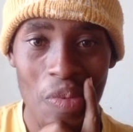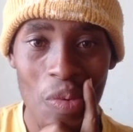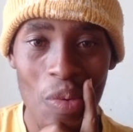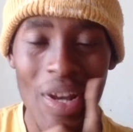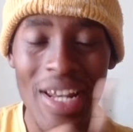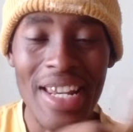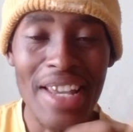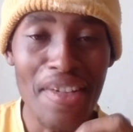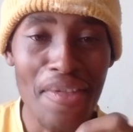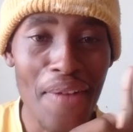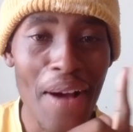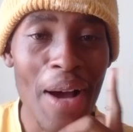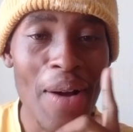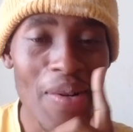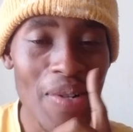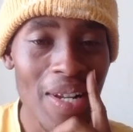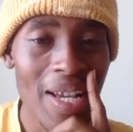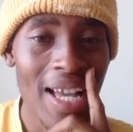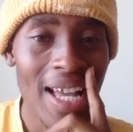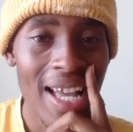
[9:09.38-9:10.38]
when they
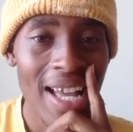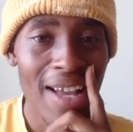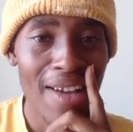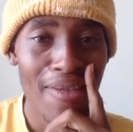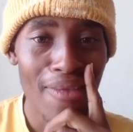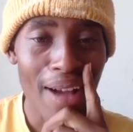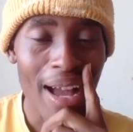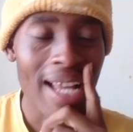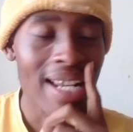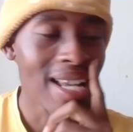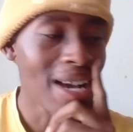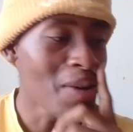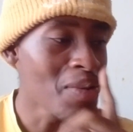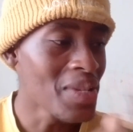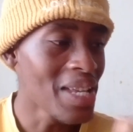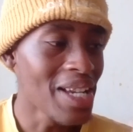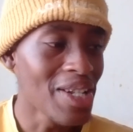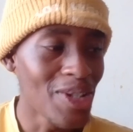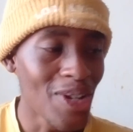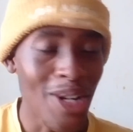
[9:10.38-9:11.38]
found, find
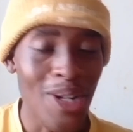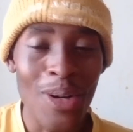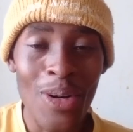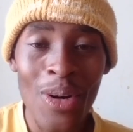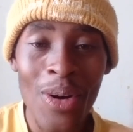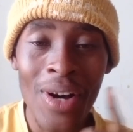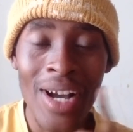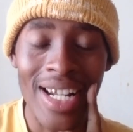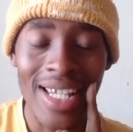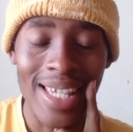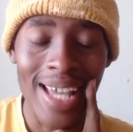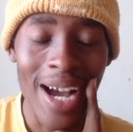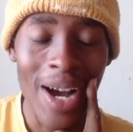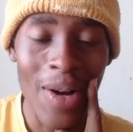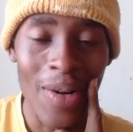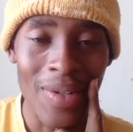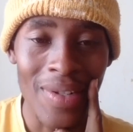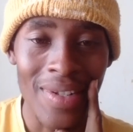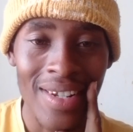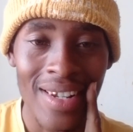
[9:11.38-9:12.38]
out that you are no longer
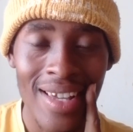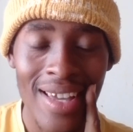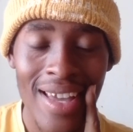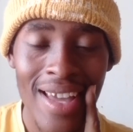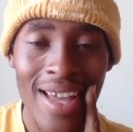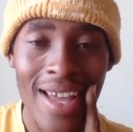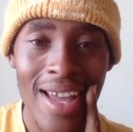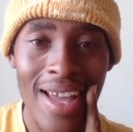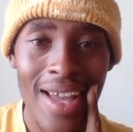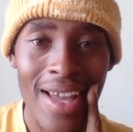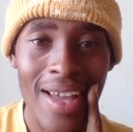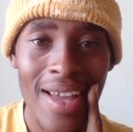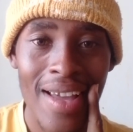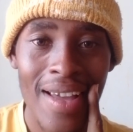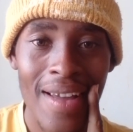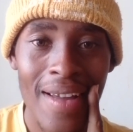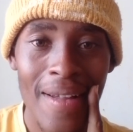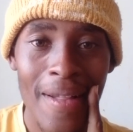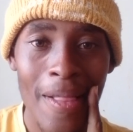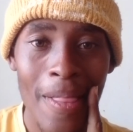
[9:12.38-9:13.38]
down.
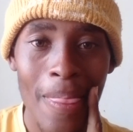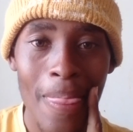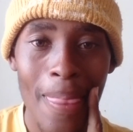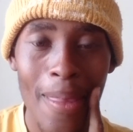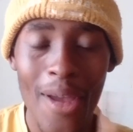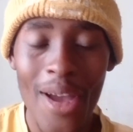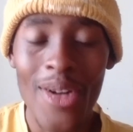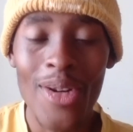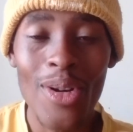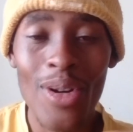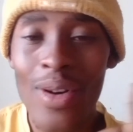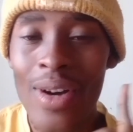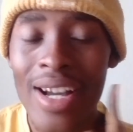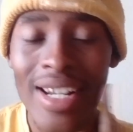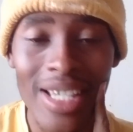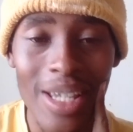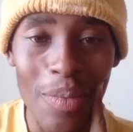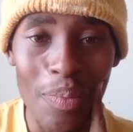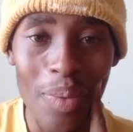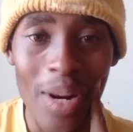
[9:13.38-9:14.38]
They are no
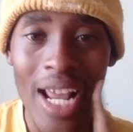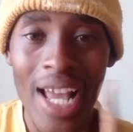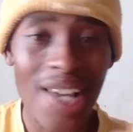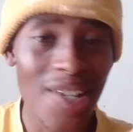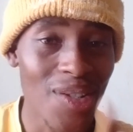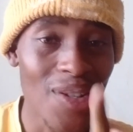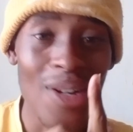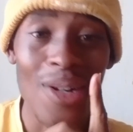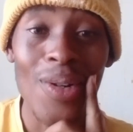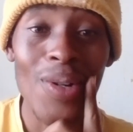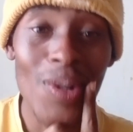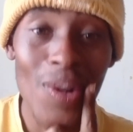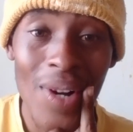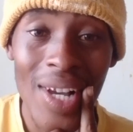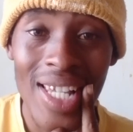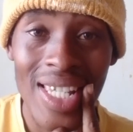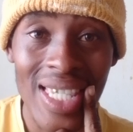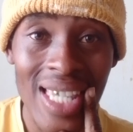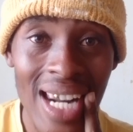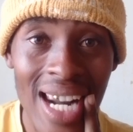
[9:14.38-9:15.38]
longer depressed. They are no
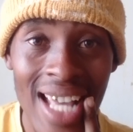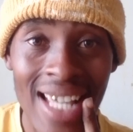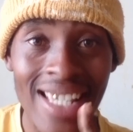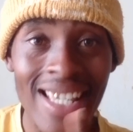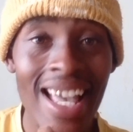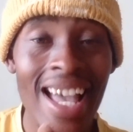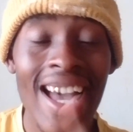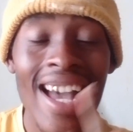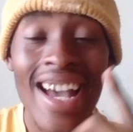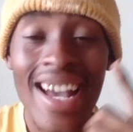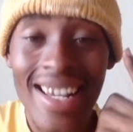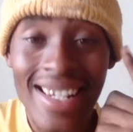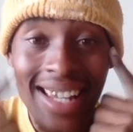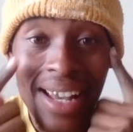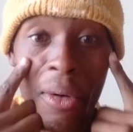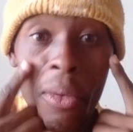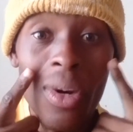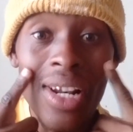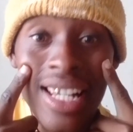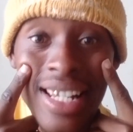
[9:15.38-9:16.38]
longer stressed.
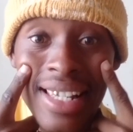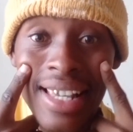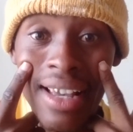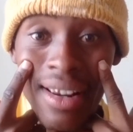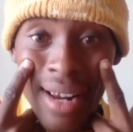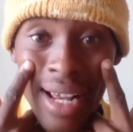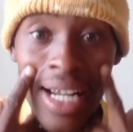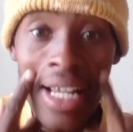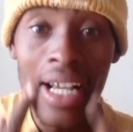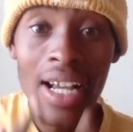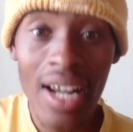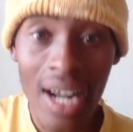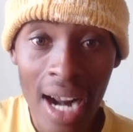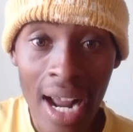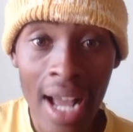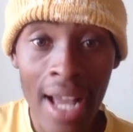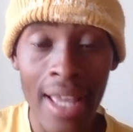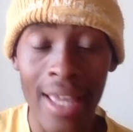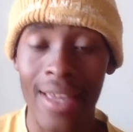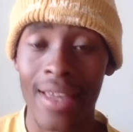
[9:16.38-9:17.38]
They will literally
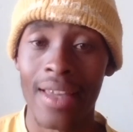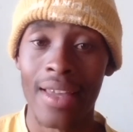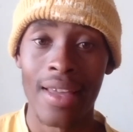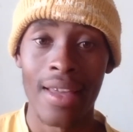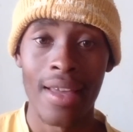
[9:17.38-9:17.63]
cry.